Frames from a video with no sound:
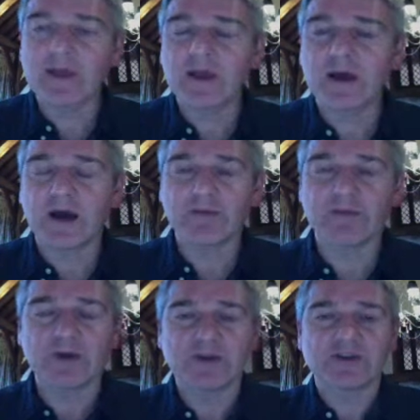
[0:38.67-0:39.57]
I'm
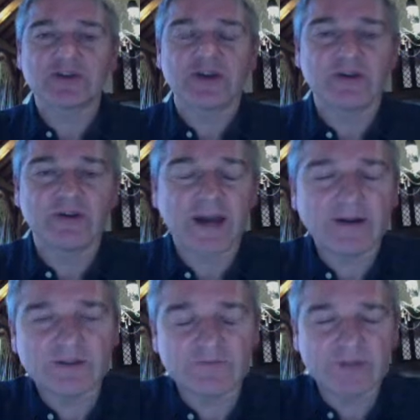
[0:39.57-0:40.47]
going to show you
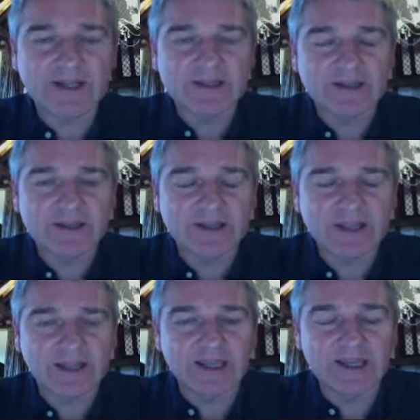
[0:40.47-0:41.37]
how to read
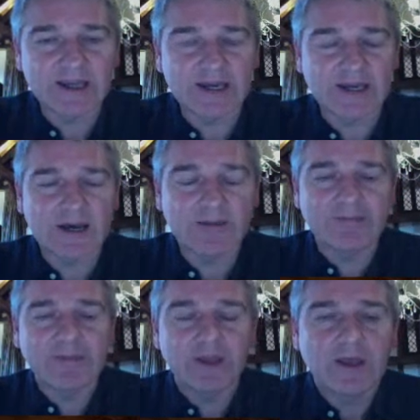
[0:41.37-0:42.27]
the
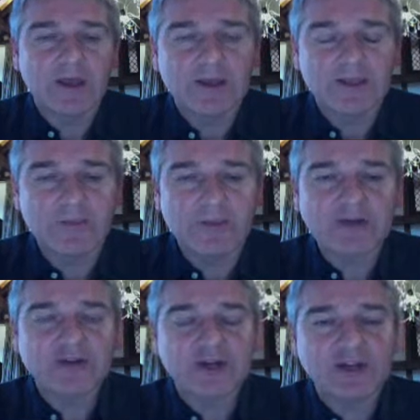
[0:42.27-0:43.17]

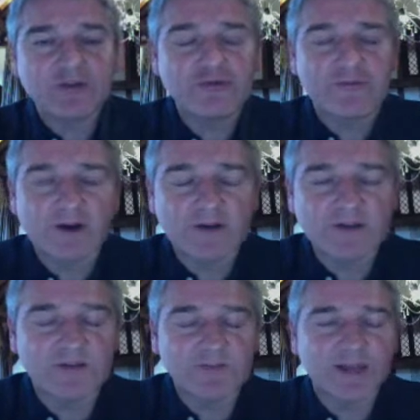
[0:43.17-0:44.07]
Patran neutral files
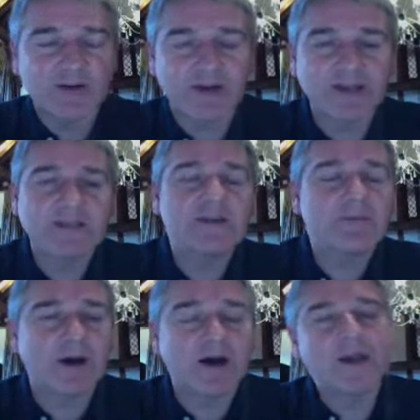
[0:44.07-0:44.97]
that have been
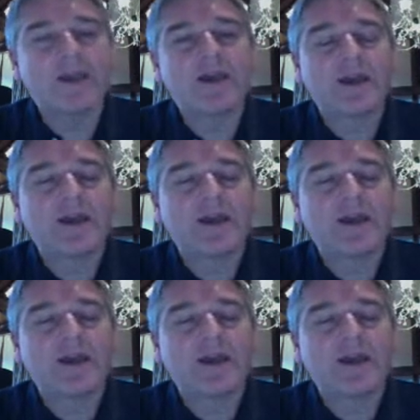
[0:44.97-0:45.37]
created by